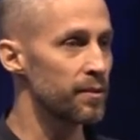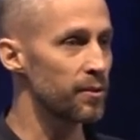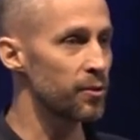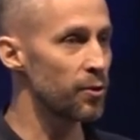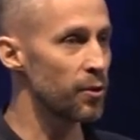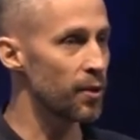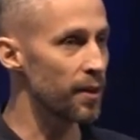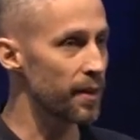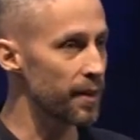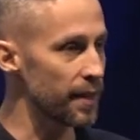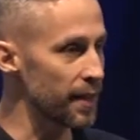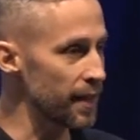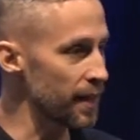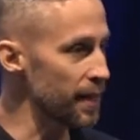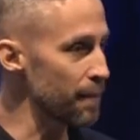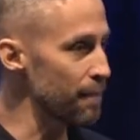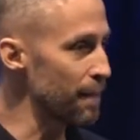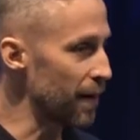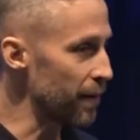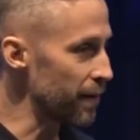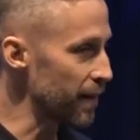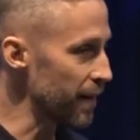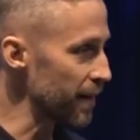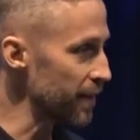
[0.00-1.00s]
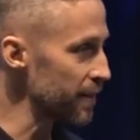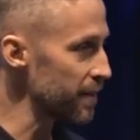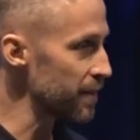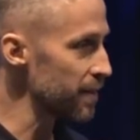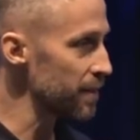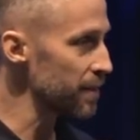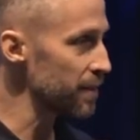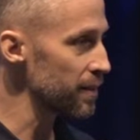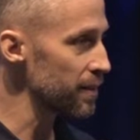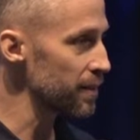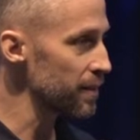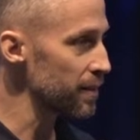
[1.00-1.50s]
to think about
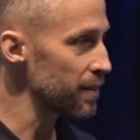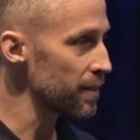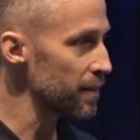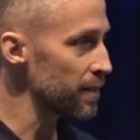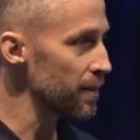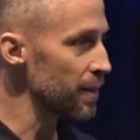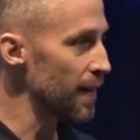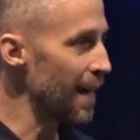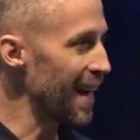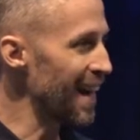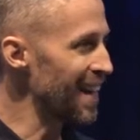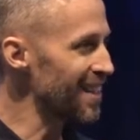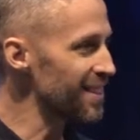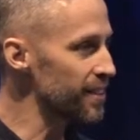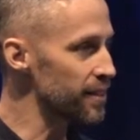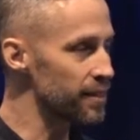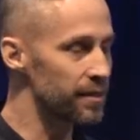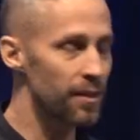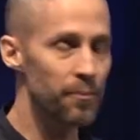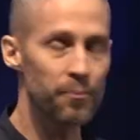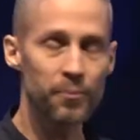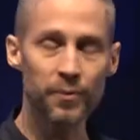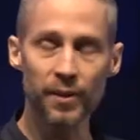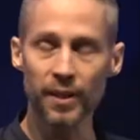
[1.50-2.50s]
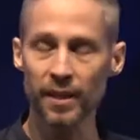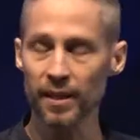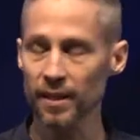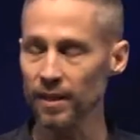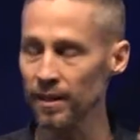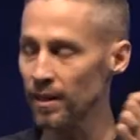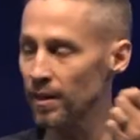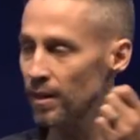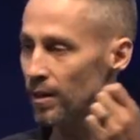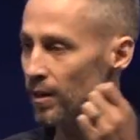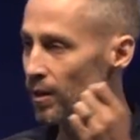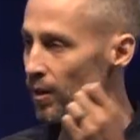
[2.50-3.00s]
it as
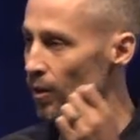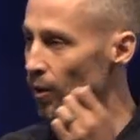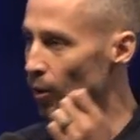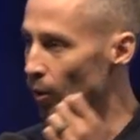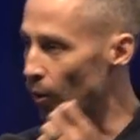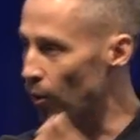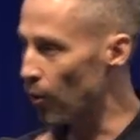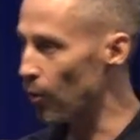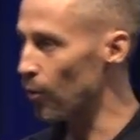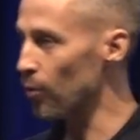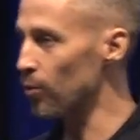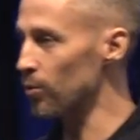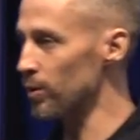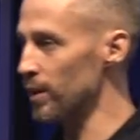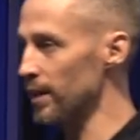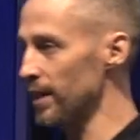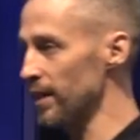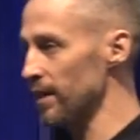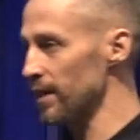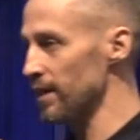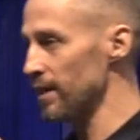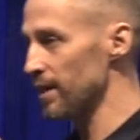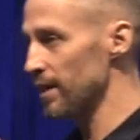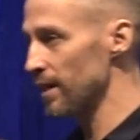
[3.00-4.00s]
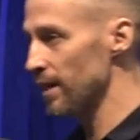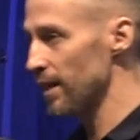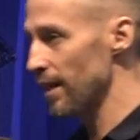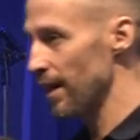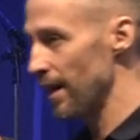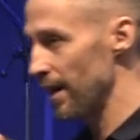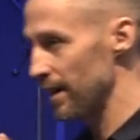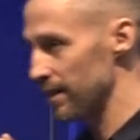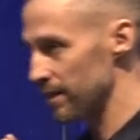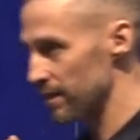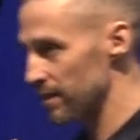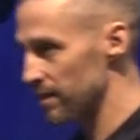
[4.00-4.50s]
something holy
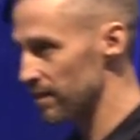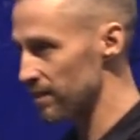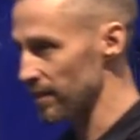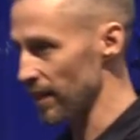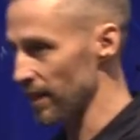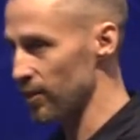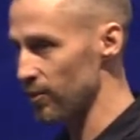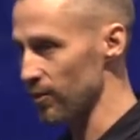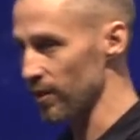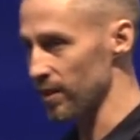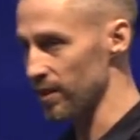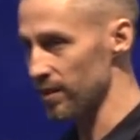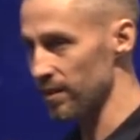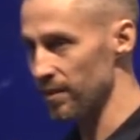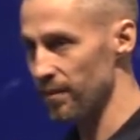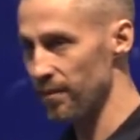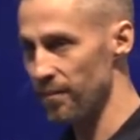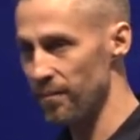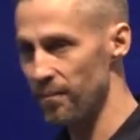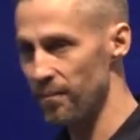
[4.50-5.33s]
and sacred.